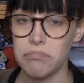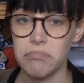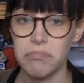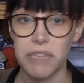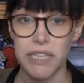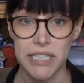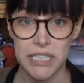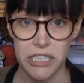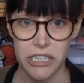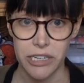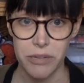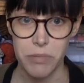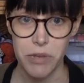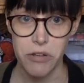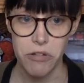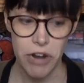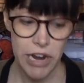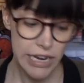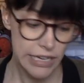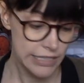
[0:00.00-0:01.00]
that's going to be
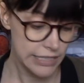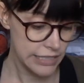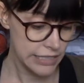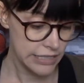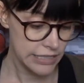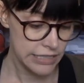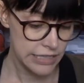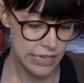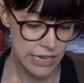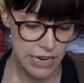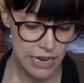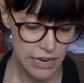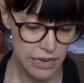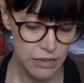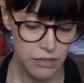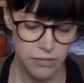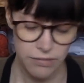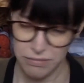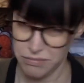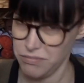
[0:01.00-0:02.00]
great.
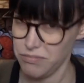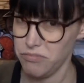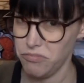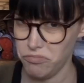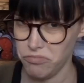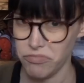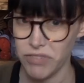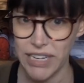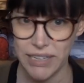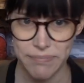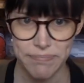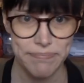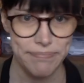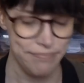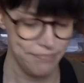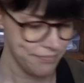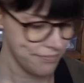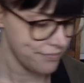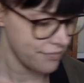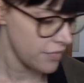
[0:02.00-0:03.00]
Right?
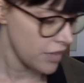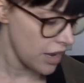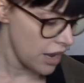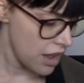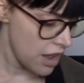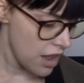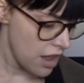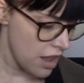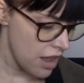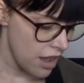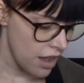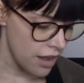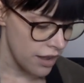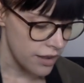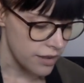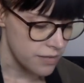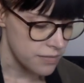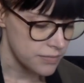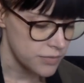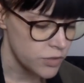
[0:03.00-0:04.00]

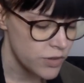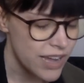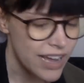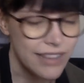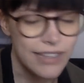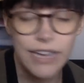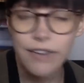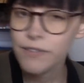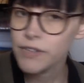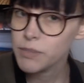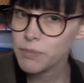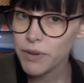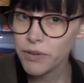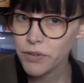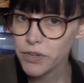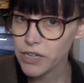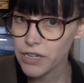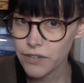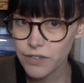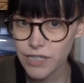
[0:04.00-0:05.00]
So yeah, life has been
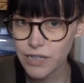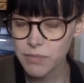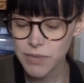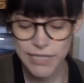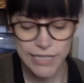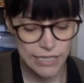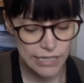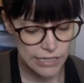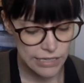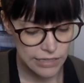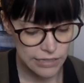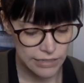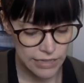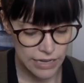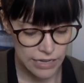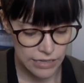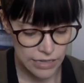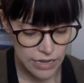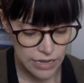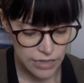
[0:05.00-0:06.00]
really, really busy
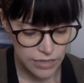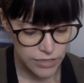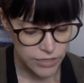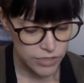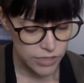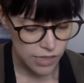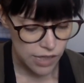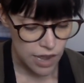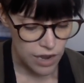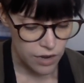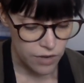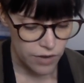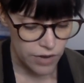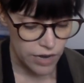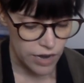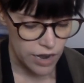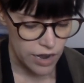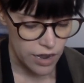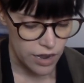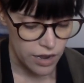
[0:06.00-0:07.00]
lately. There's a lot
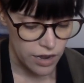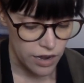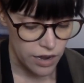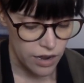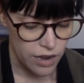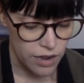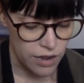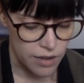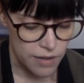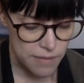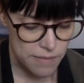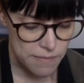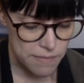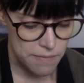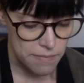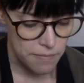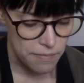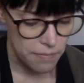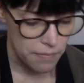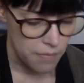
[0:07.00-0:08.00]
going
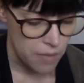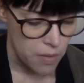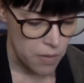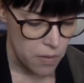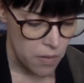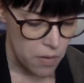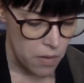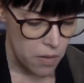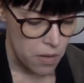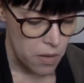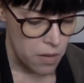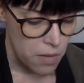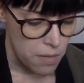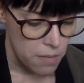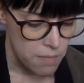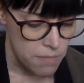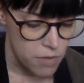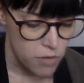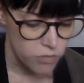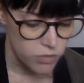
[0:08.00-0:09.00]
on,
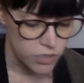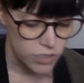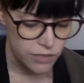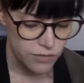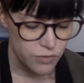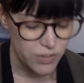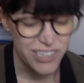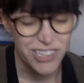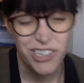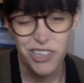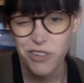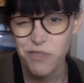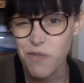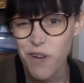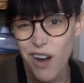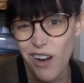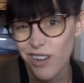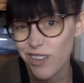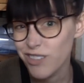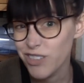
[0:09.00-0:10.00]
most of which you
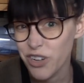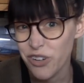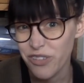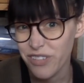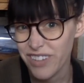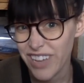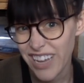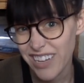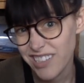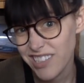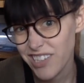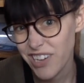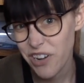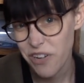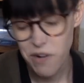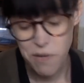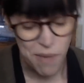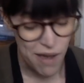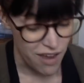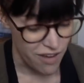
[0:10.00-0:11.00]
all don't get to
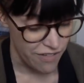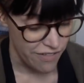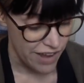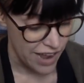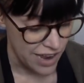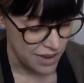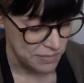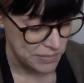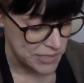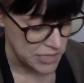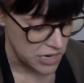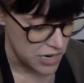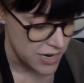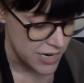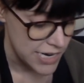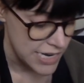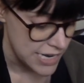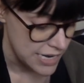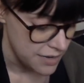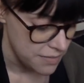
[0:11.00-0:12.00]
know about. I'm
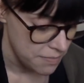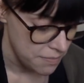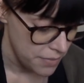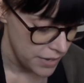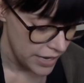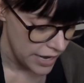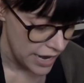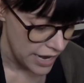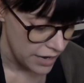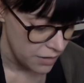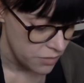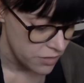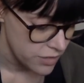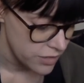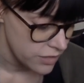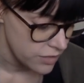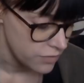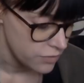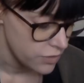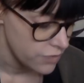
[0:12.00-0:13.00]
sorry, but I
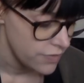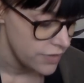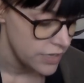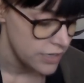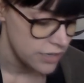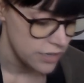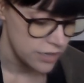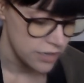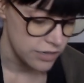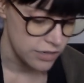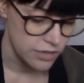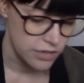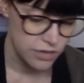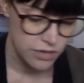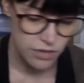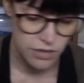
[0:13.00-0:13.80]
will reveal